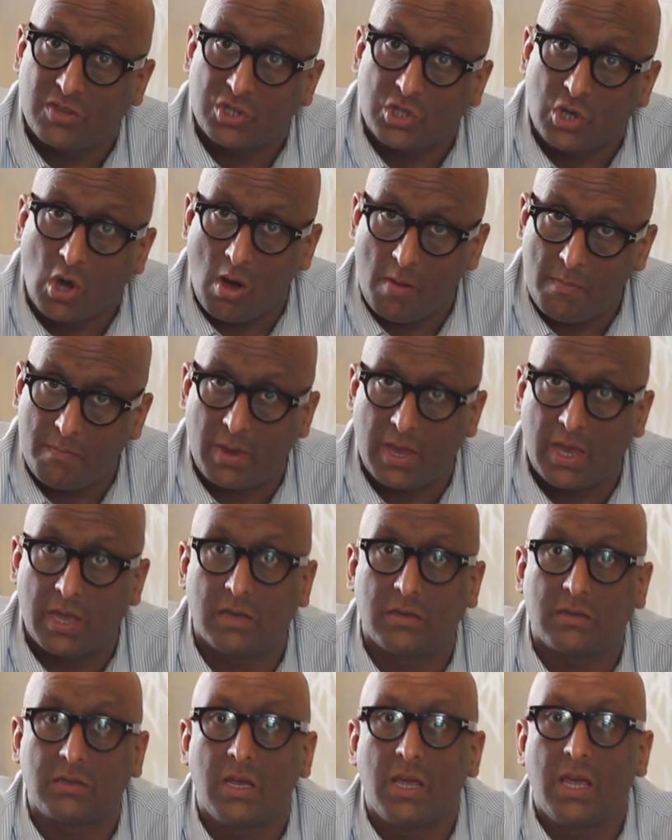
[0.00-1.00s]
the top
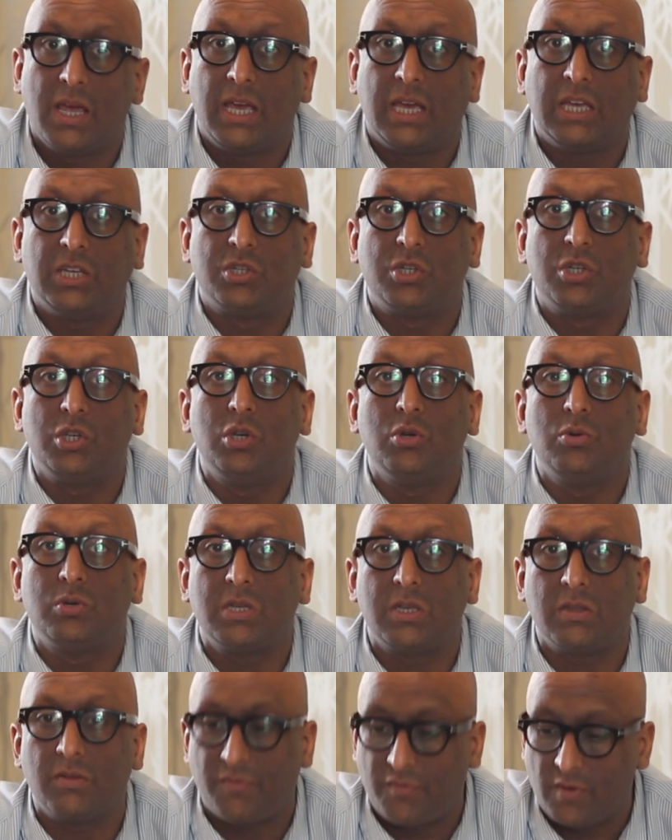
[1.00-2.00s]
band is
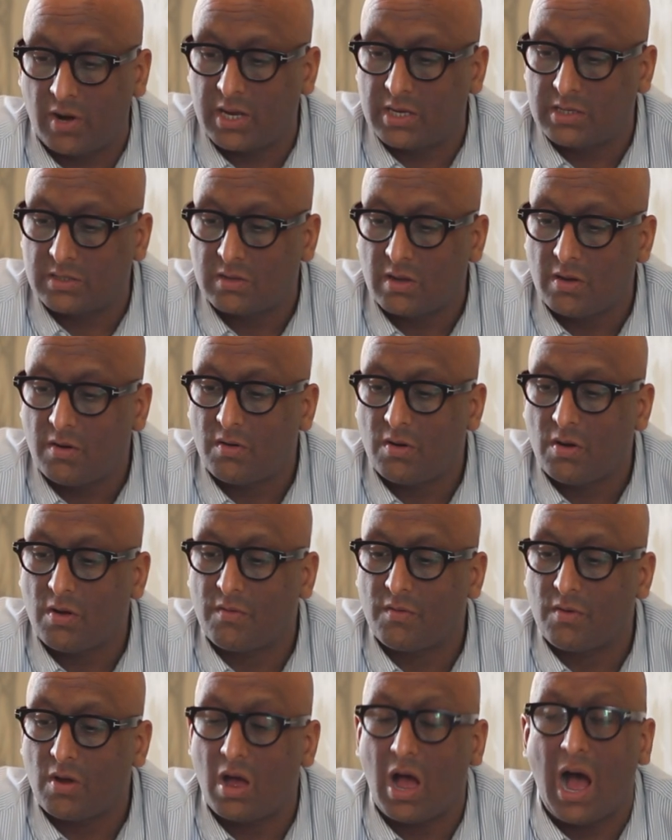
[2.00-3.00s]
using the phrase,
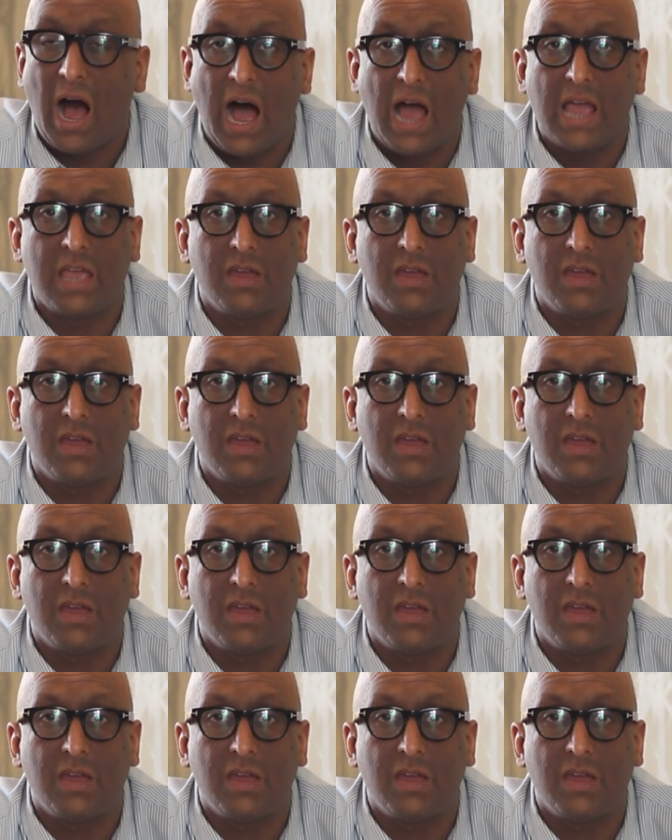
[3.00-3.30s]
I